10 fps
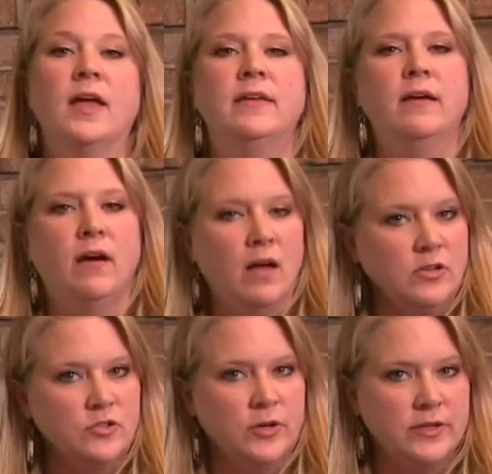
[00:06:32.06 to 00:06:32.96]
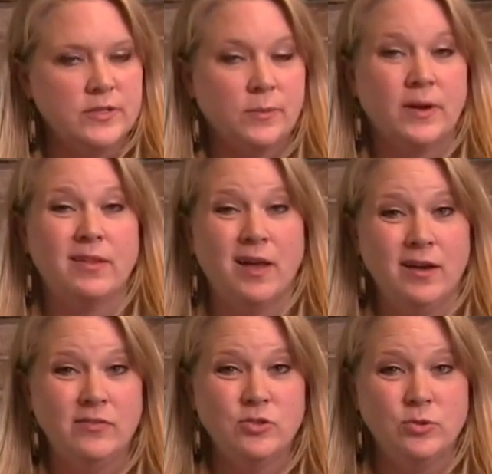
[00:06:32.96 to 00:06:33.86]
Now, contrary to what a lot
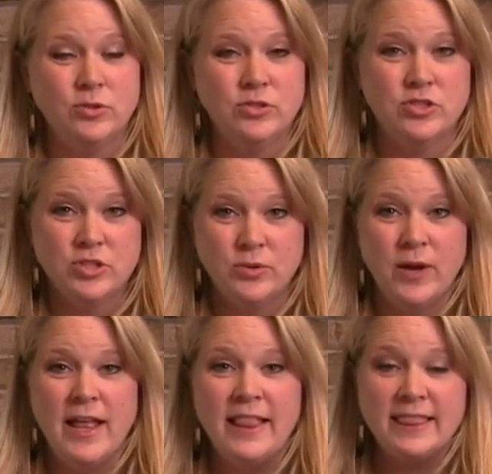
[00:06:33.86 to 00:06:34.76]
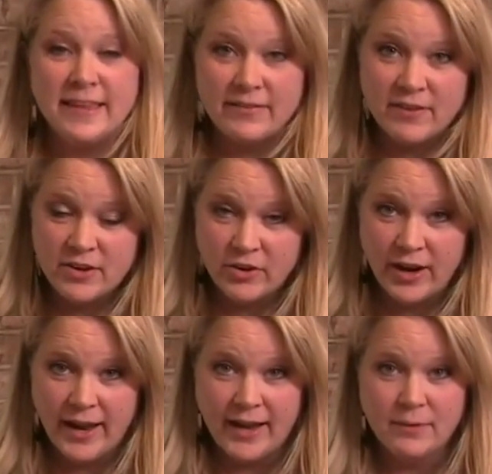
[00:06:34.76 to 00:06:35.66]
of jewelers do, leaving your
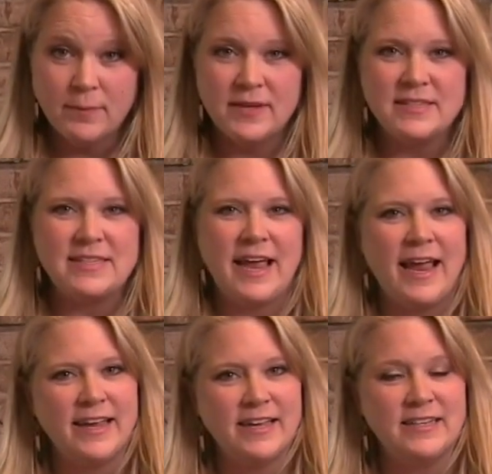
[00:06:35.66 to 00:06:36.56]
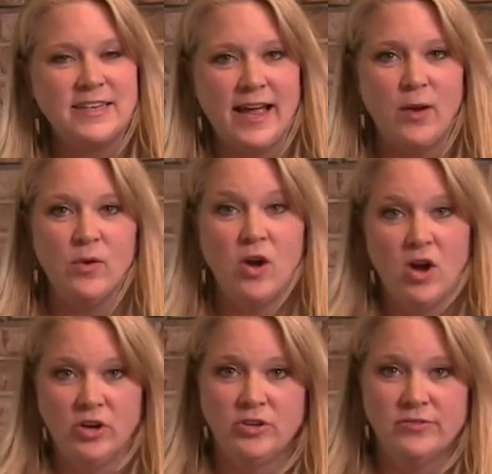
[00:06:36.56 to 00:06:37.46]
handpiece hanging down
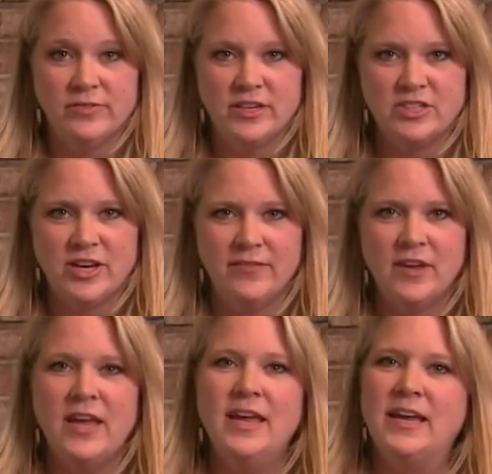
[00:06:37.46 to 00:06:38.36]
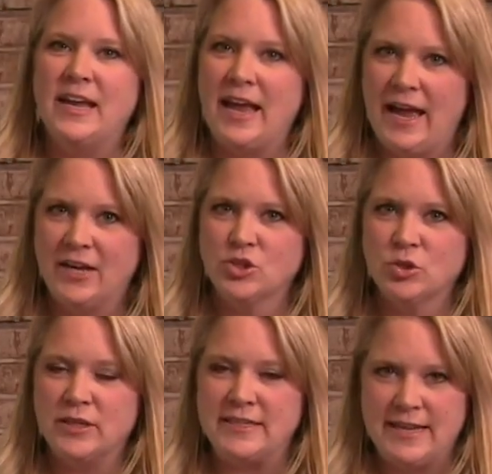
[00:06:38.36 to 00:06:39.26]
on your flex shaft can
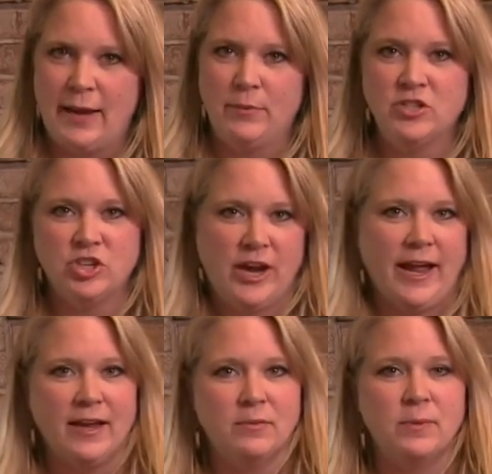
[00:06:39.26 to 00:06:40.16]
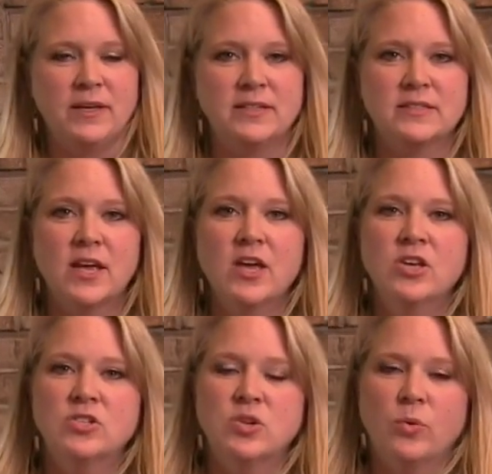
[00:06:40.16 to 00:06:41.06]
actually damage your handpiece.
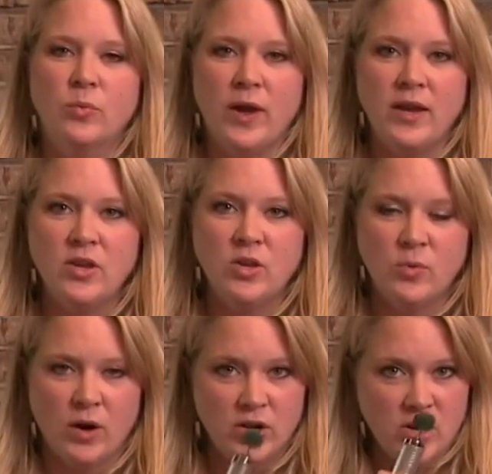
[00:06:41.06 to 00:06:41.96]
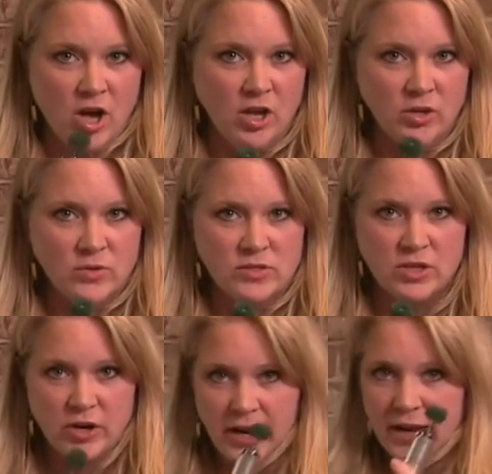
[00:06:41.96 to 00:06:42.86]
So when you are not using
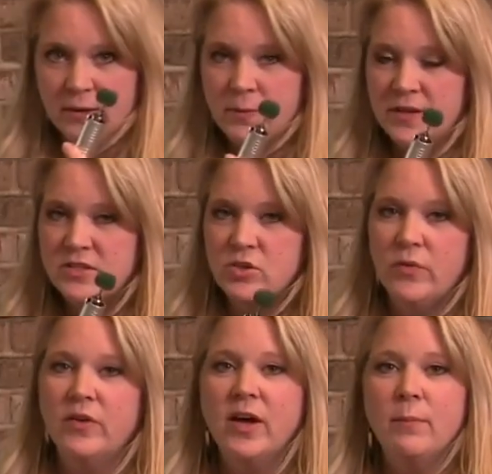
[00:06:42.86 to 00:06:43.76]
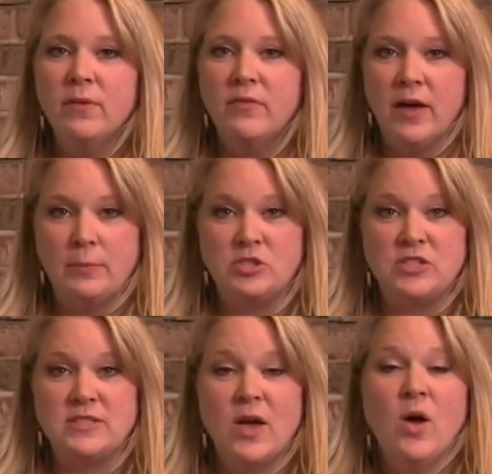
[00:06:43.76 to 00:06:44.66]
your handpiece, you have a couple of
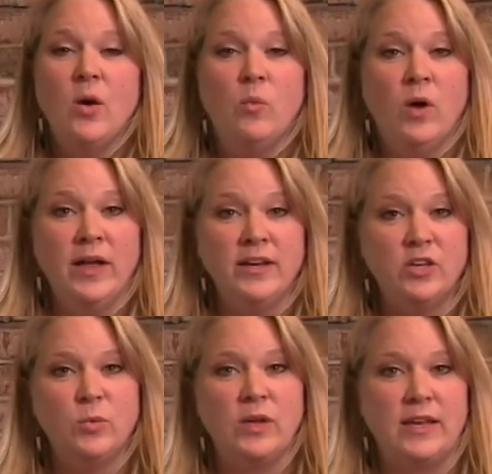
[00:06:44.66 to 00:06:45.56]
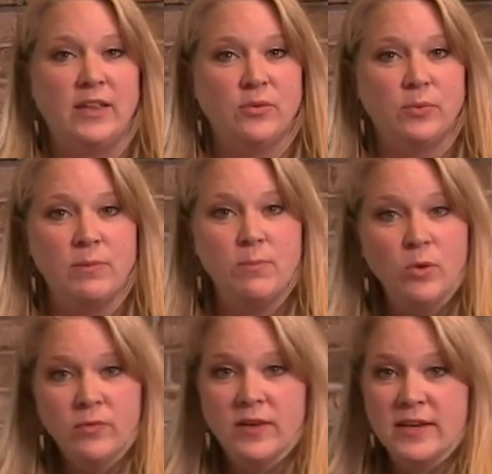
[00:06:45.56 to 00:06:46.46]
options. One, you can either
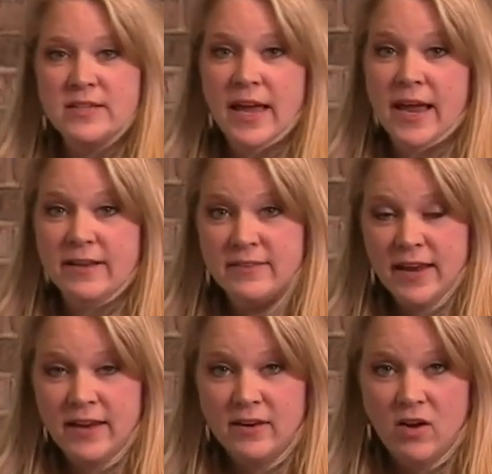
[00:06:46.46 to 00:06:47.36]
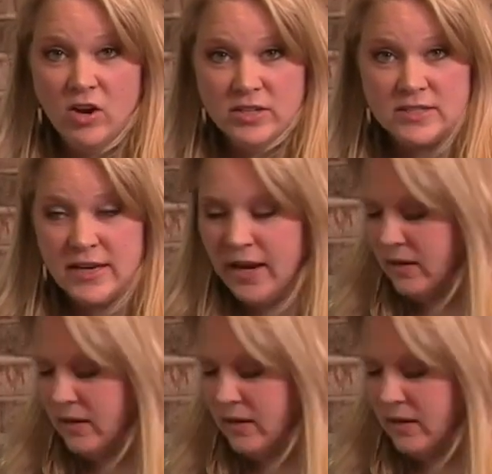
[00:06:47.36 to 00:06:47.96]
remove it and stand it on a stand